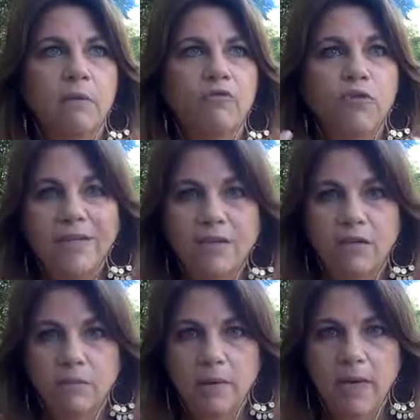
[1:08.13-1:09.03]

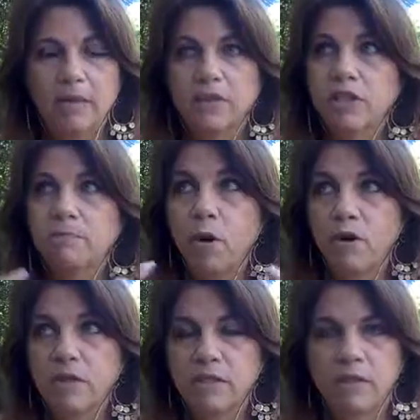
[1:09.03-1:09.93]
freedom and the
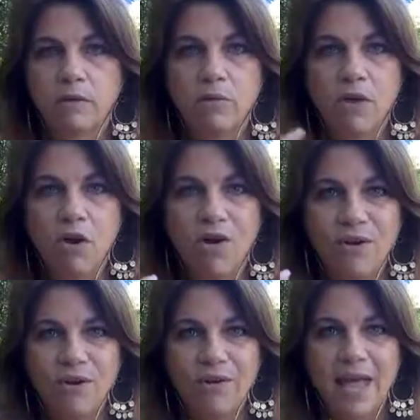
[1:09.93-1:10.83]
sparks that we
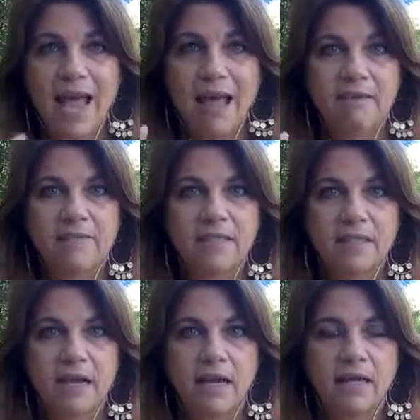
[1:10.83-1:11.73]
all have
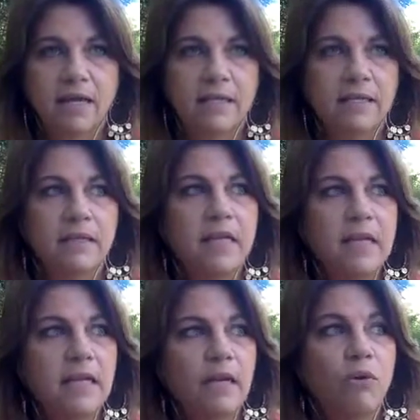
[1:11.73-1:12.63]
inside and
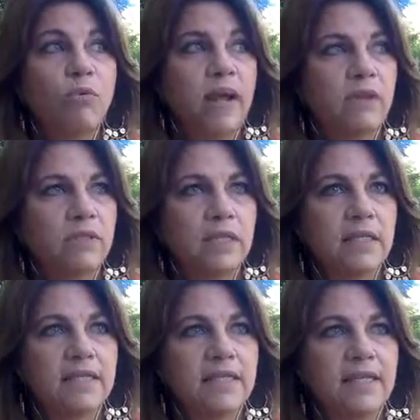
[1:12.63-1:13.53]
around
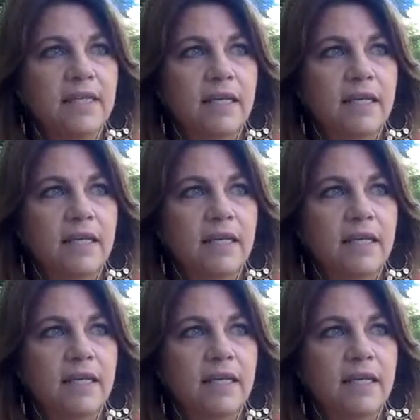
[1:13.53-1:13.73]
us.